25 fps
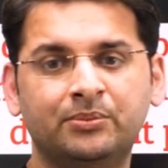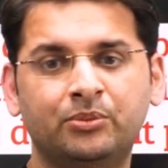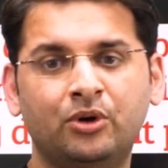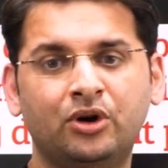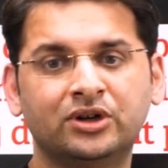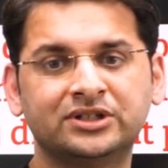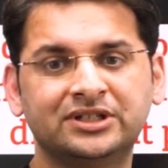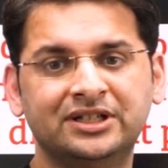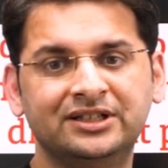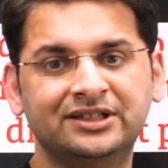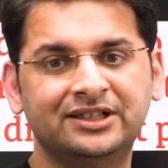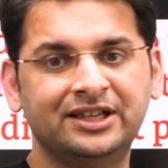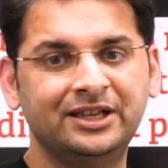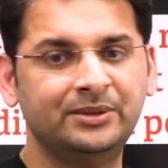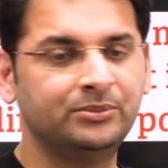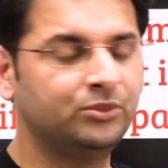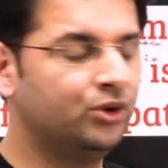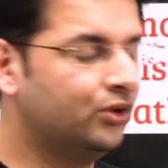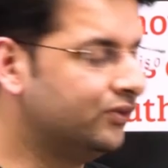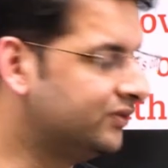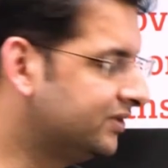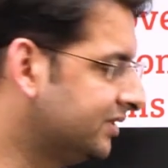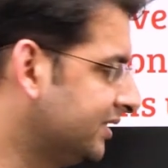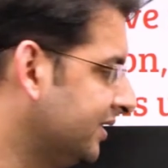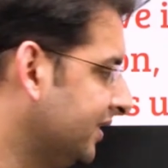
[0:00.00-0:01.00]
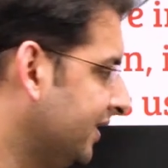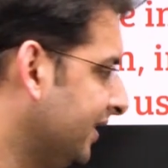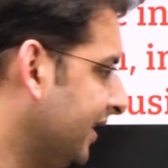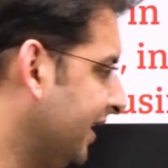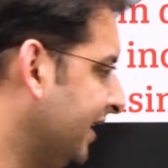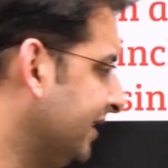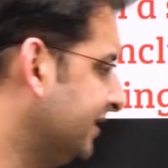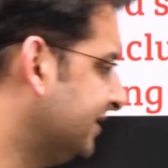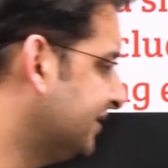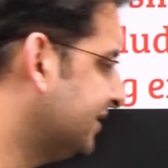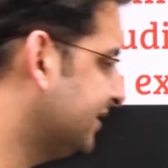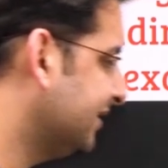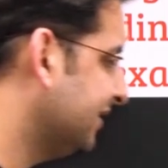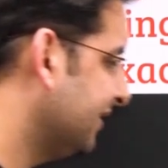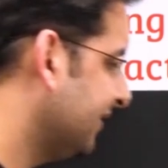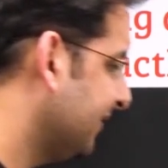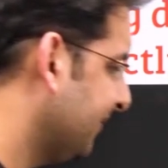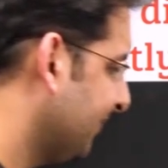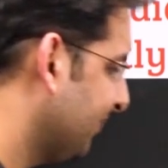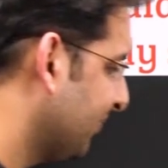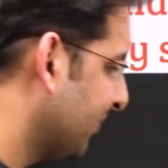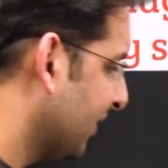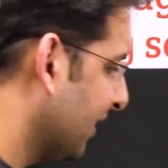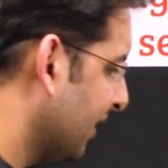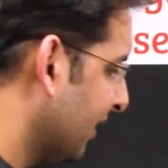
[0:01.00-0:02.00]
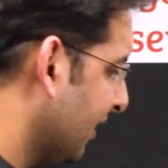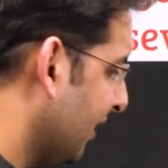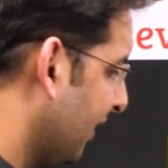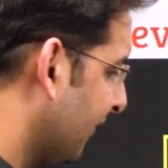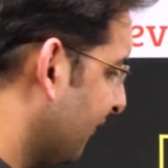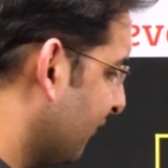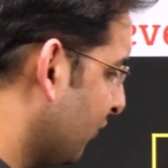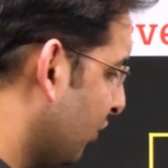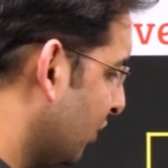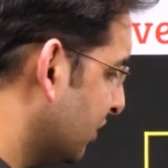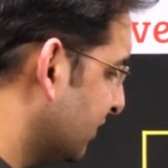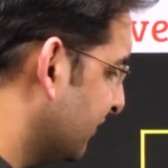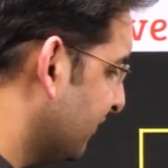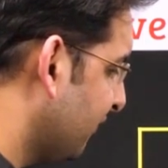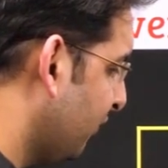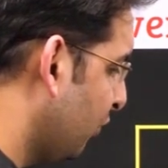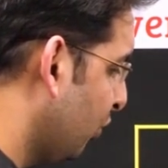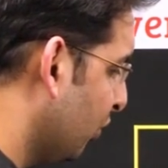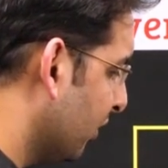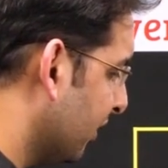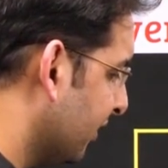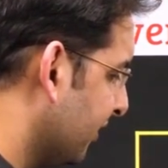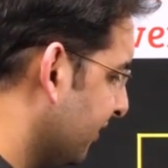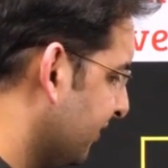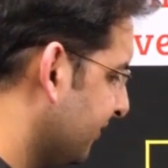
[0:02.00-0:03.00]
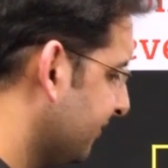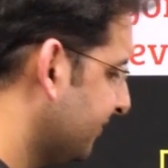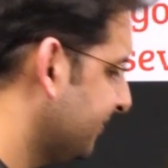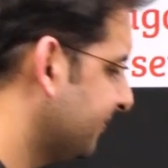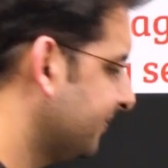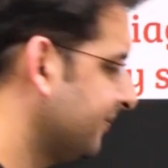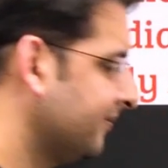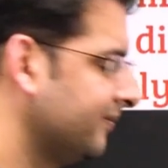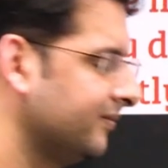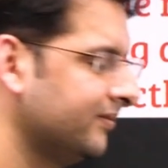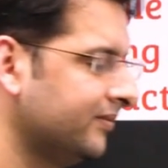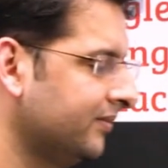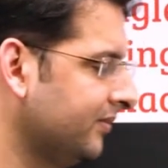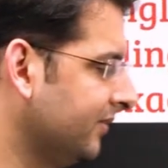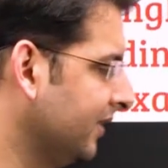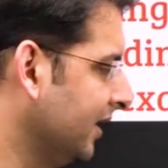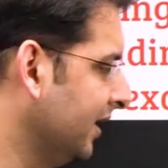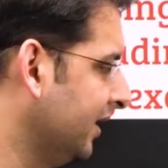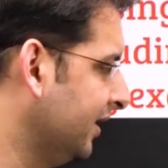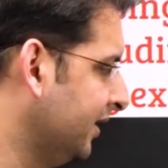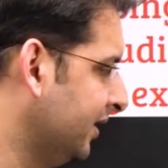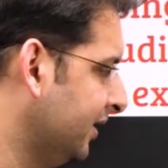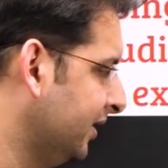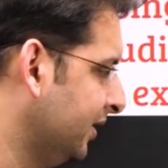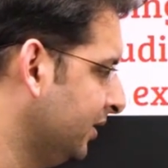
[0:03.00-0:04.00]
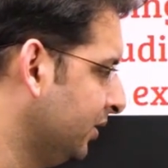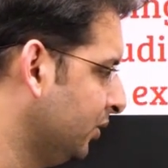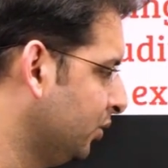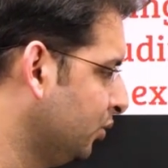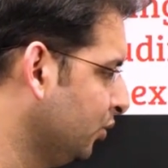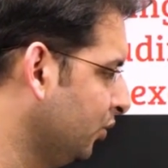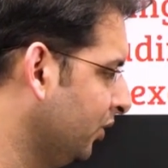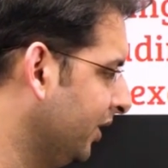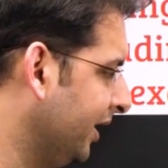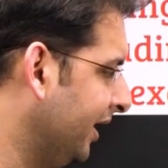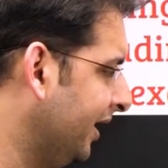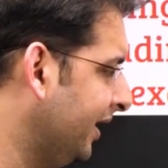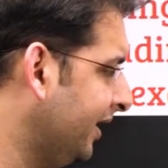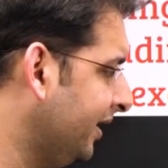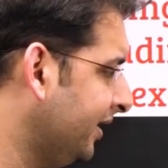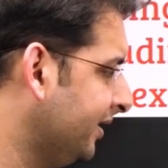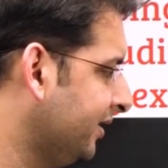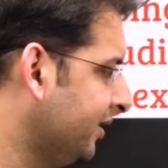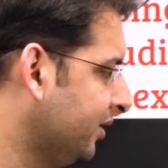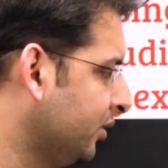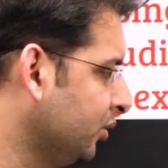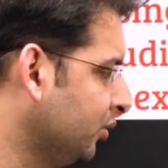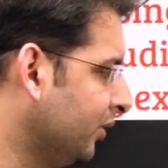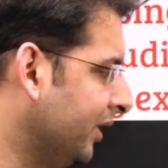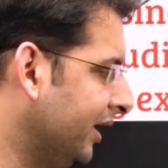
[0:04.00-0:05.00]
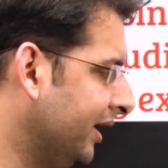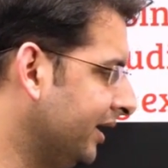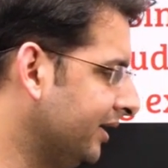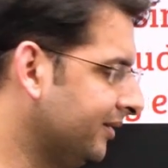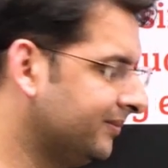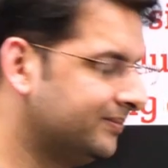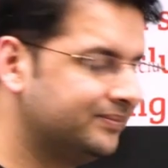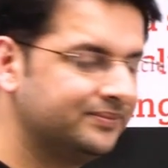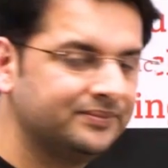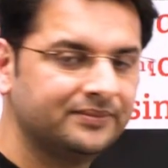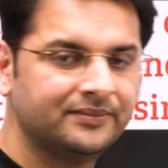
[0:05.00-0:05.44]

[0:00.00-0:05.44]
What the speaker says: box in 3 moves is, of course, 4. 2 here, 2 here.